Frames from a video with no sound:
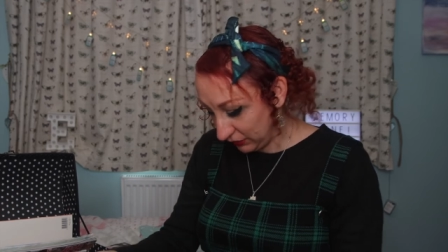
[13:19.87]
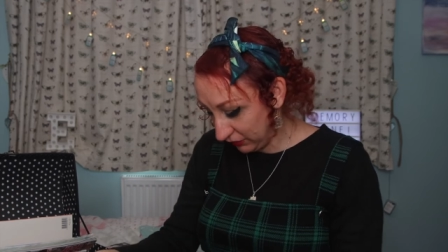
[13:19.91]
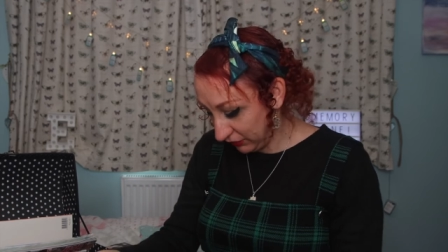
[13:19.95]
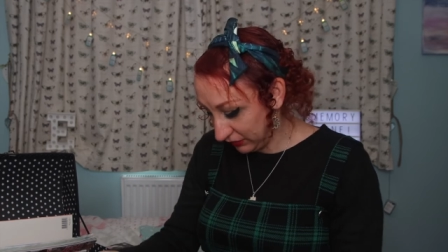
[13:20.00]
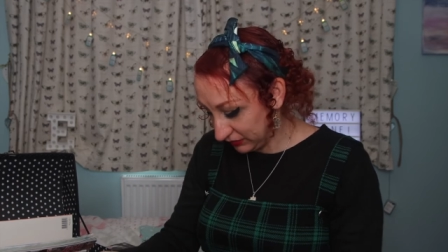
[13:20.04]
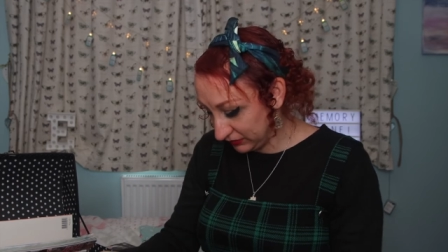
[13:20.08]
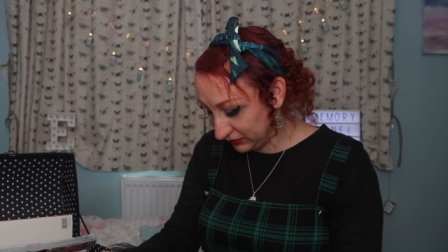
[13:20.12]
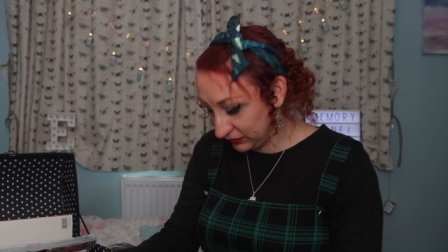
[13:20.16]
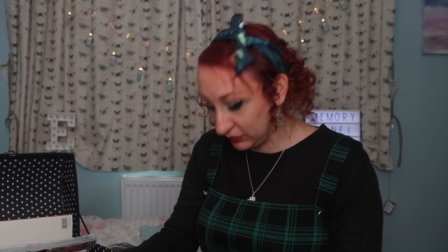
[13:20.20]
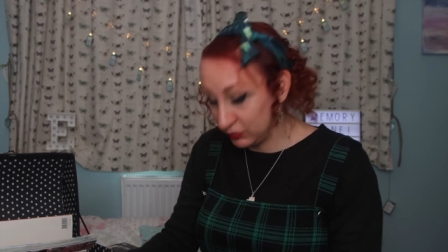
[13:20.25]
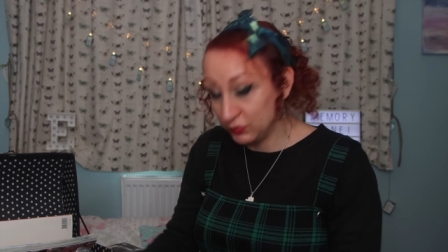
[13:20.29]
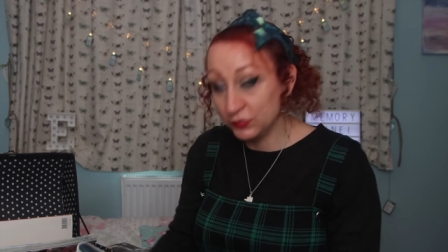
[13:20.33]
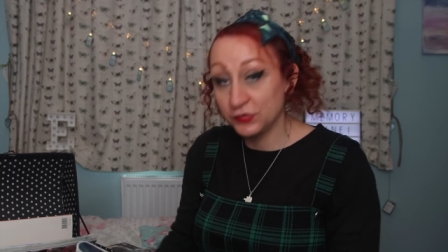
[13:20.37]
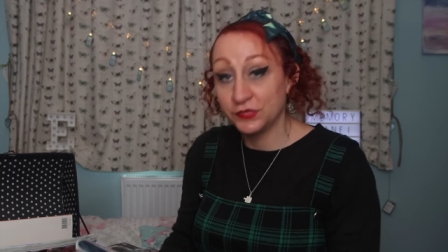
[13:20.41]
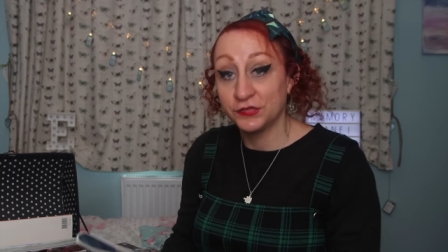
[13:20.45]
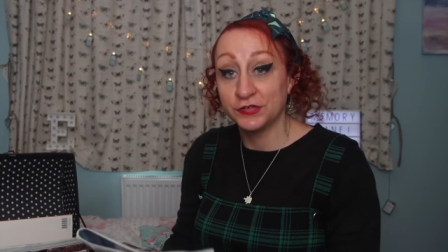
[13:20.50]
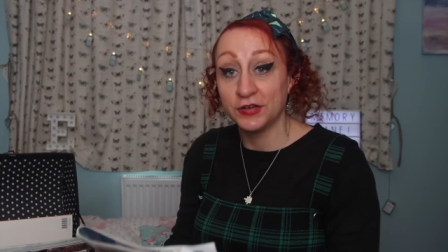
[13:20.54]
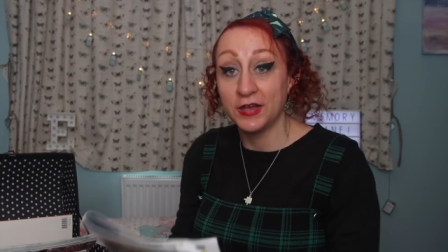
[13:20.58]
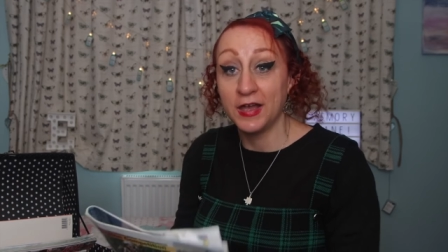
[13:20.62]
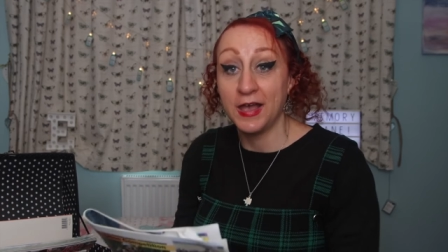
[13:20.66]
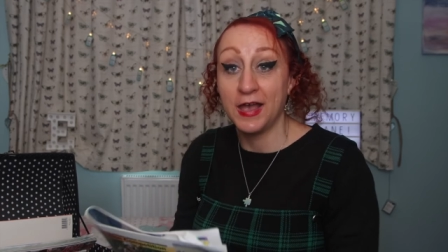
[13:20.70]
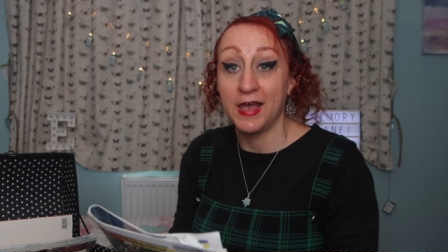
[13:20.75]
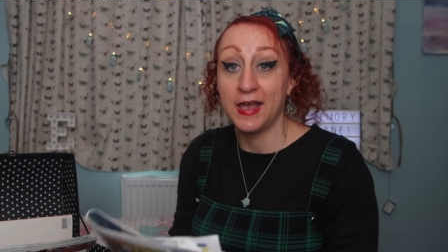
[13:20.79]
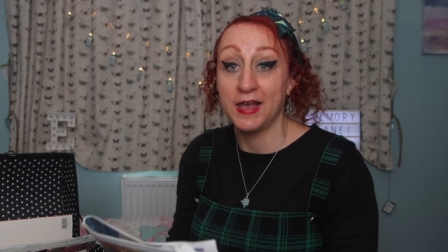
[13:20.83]
I used
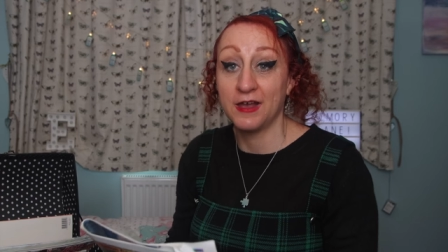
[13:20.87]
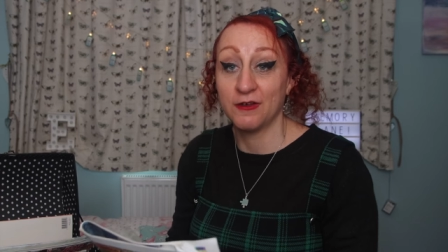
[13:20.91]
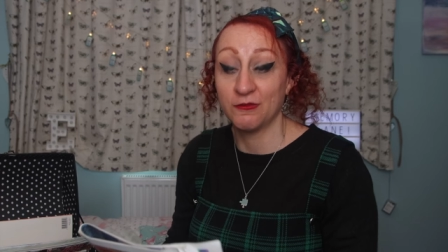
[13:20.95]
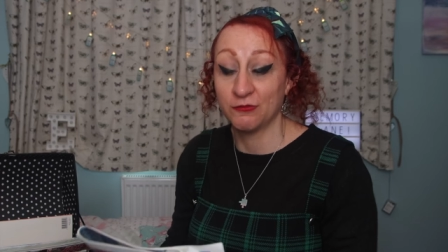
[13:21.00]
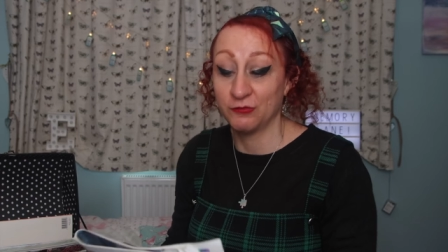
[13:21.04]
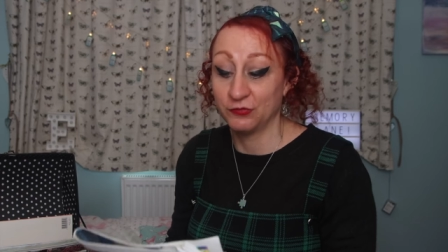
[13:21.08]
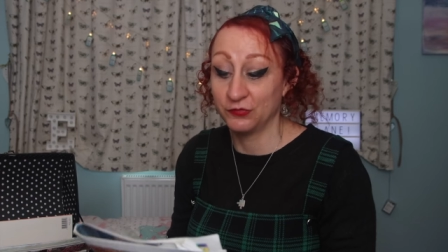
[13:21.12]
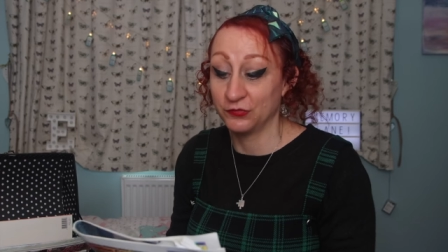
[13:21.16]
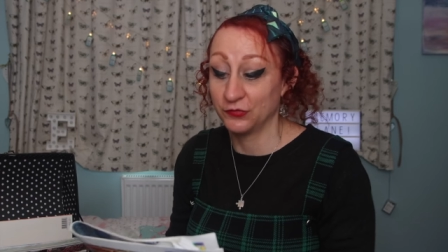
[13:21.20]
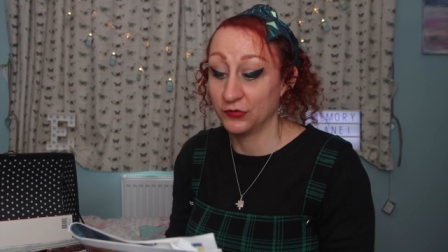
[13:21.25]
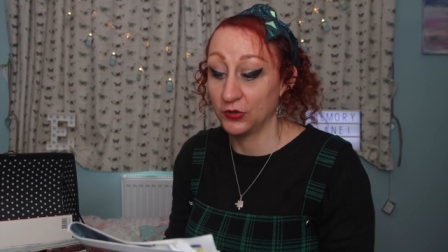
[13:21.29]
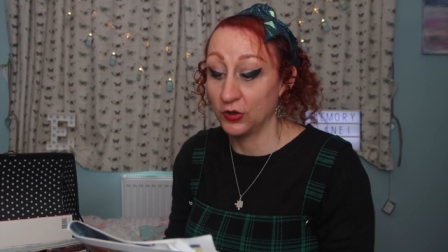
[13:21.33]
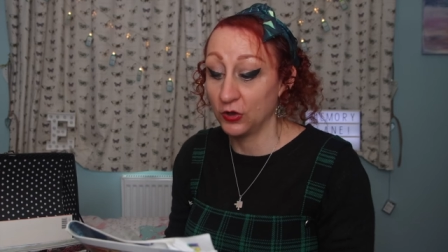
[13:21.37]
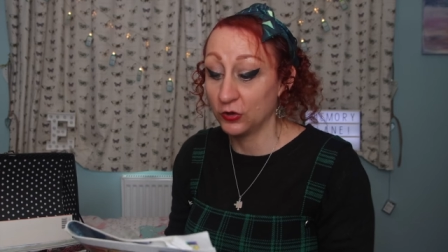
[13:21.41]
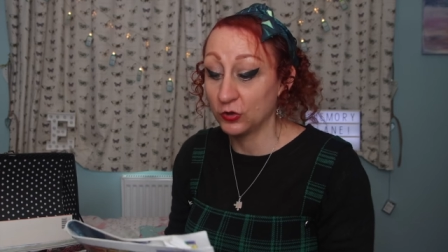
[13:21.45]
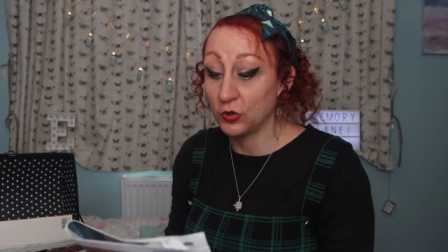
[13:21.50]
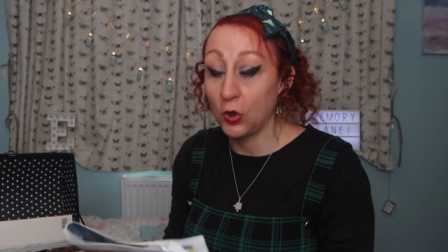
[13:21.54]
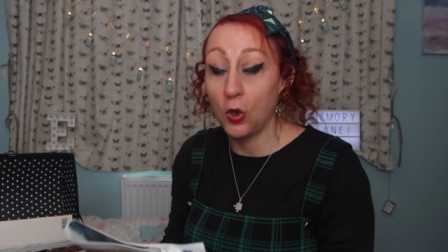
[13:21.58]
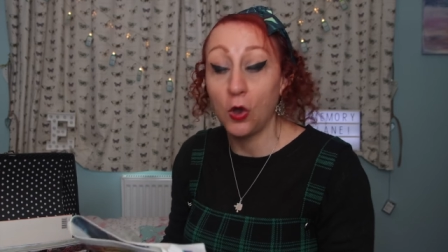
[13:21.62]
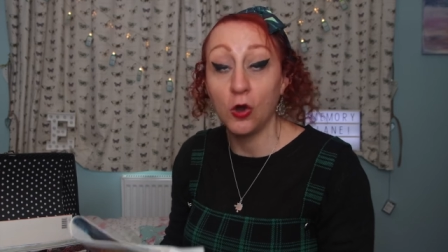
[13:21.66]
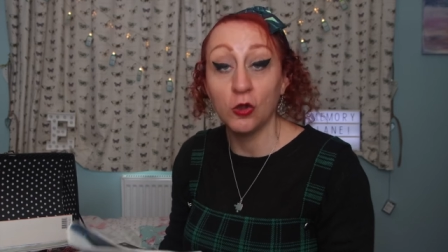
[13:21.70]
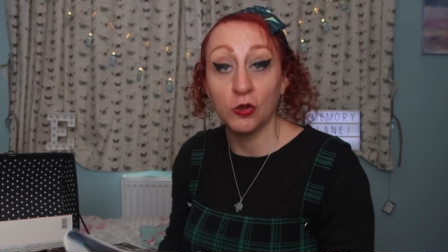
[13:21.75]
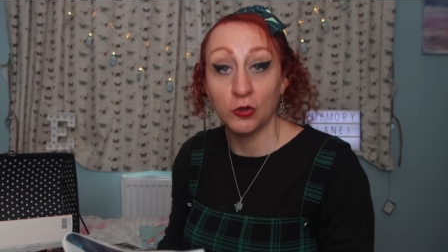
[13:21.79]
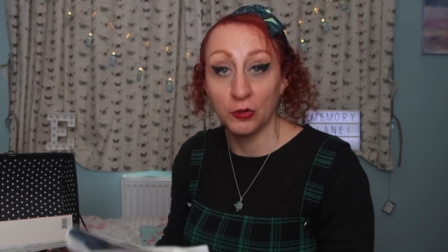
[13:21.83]
to have a
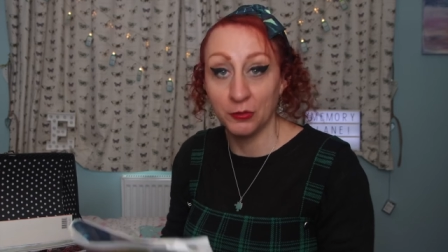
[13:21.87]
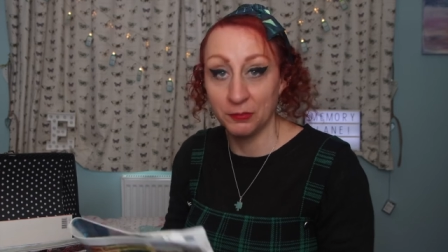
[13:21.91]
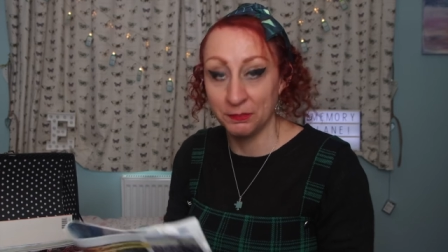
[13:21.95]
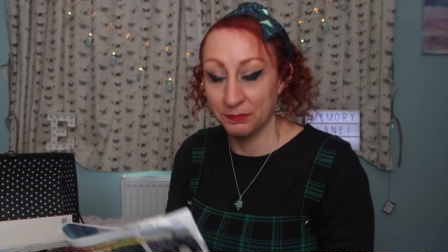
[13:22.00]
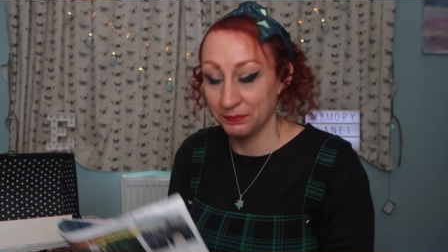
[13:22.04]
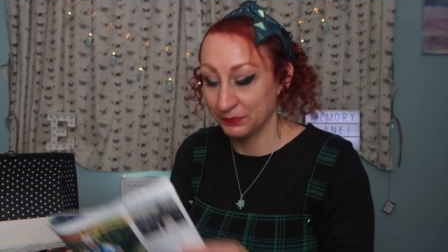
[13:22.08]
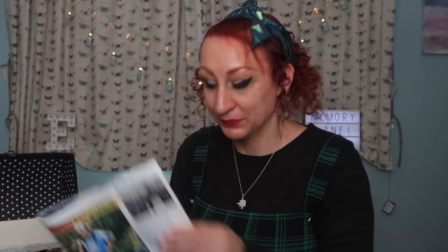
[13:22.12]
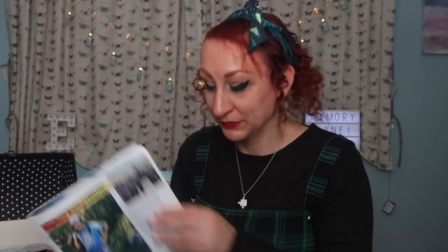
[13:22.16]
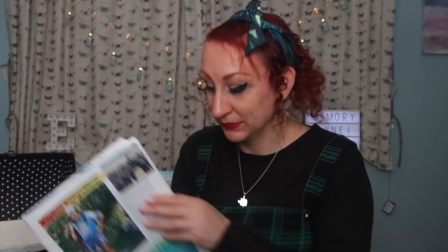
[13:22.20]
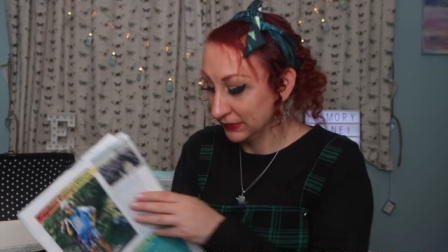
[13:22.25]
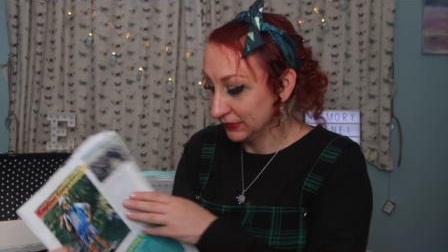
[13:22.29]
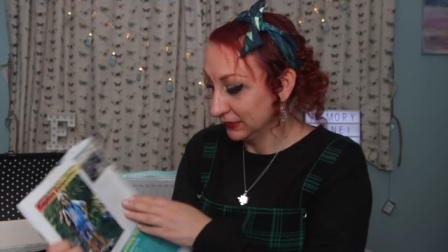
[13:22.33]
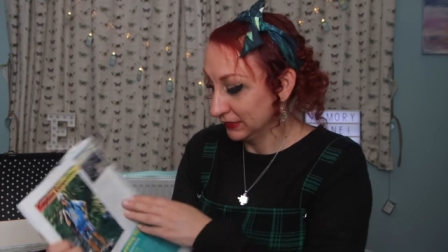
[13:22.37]
column